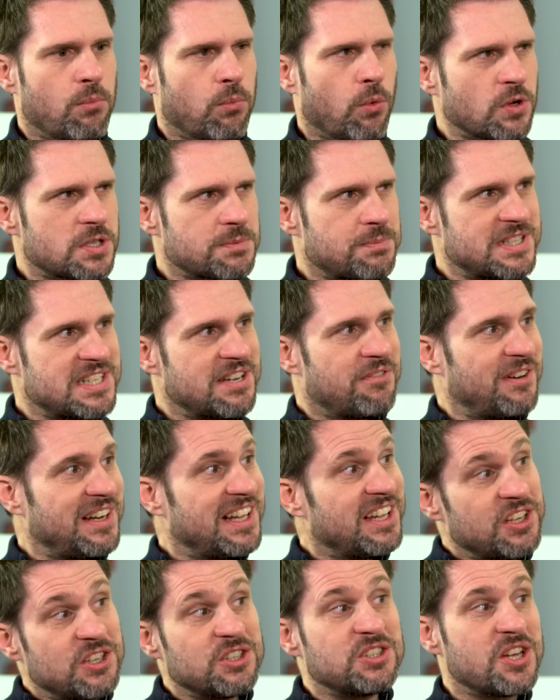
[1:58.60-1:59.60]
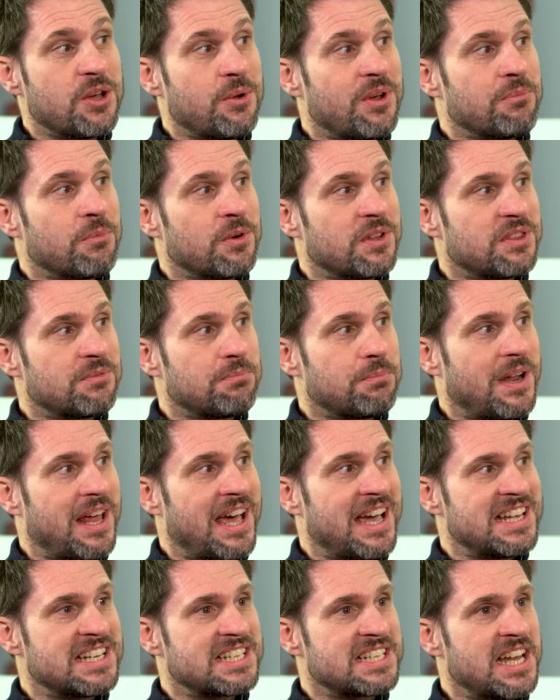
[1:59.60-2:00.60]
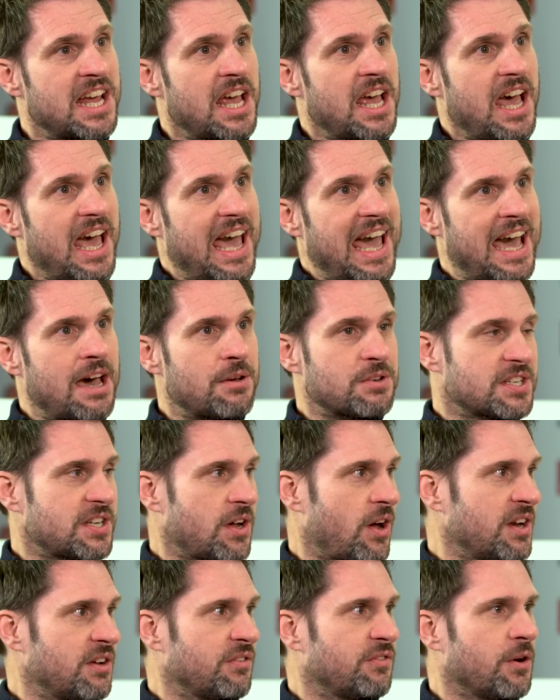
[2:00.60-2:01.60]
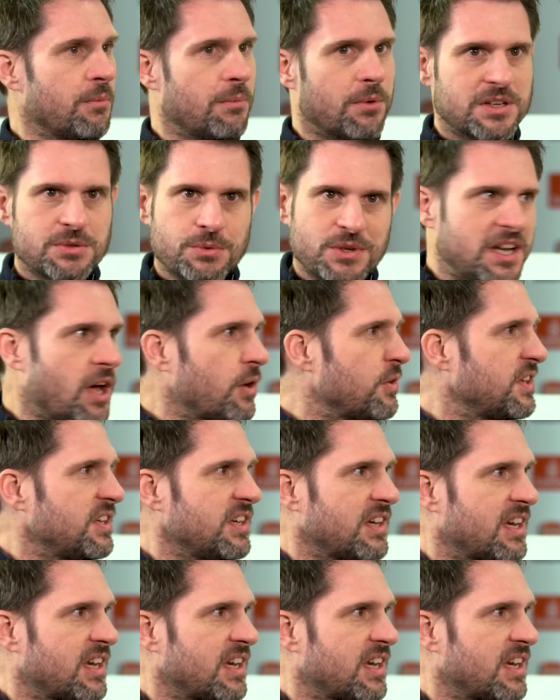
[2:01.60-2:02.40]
What specifically are you doing with the players outside of football? Because we know that you're